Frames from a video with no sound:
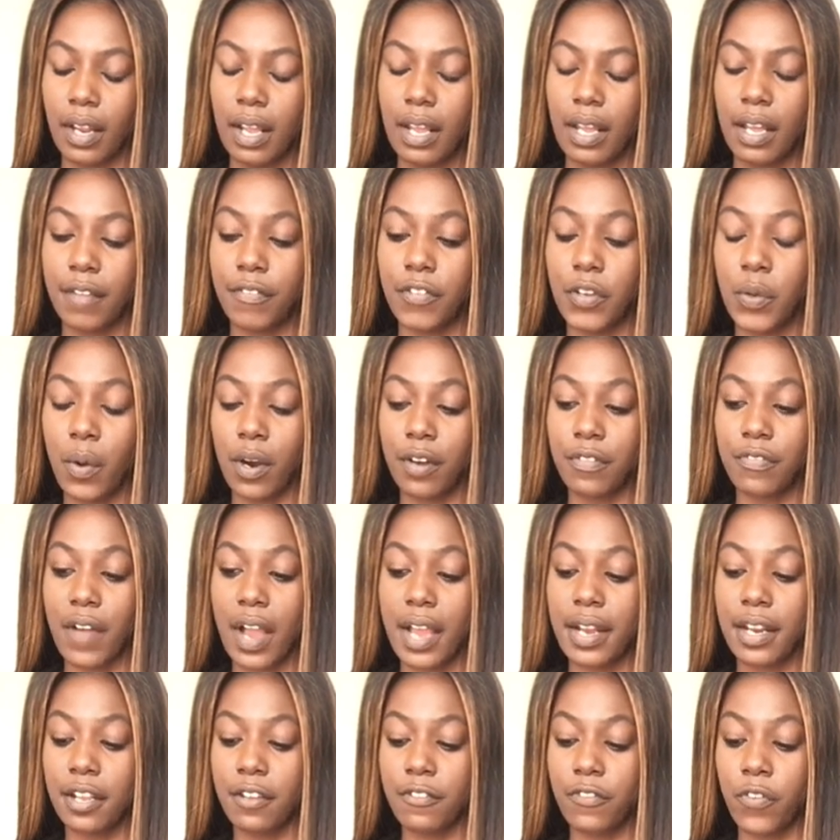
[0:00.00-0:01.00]
If you are
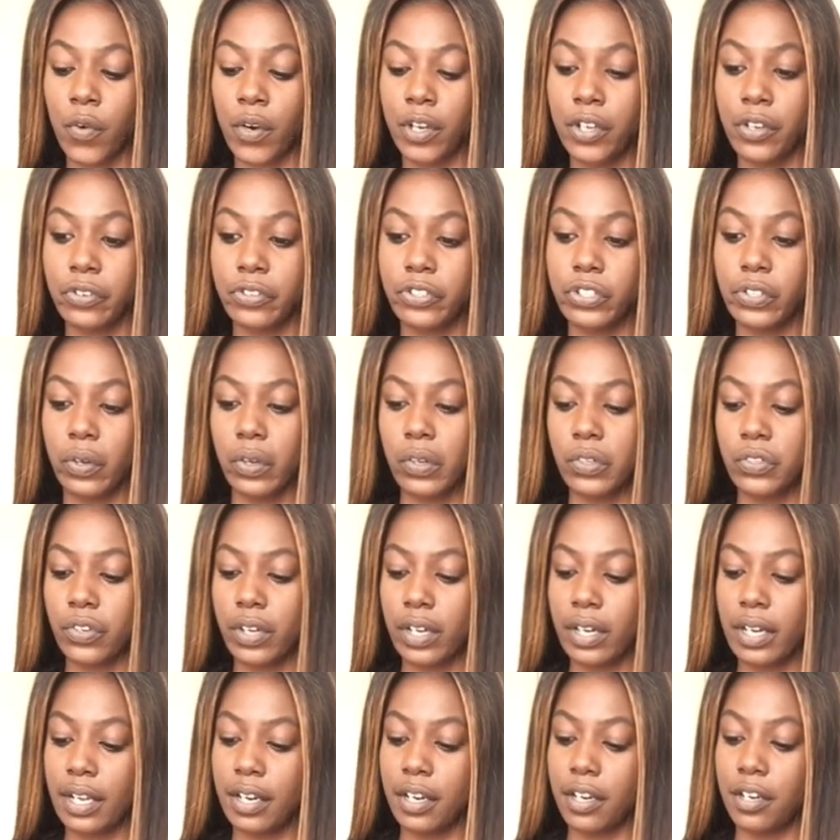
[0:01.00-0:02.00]
fighting for your children
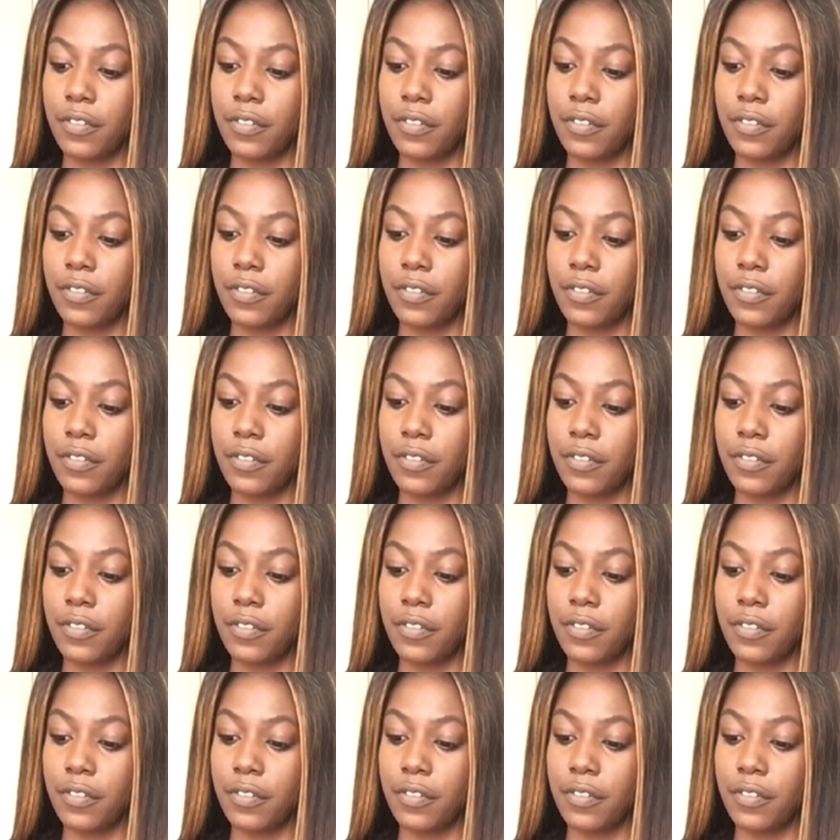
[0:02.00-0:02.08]
in a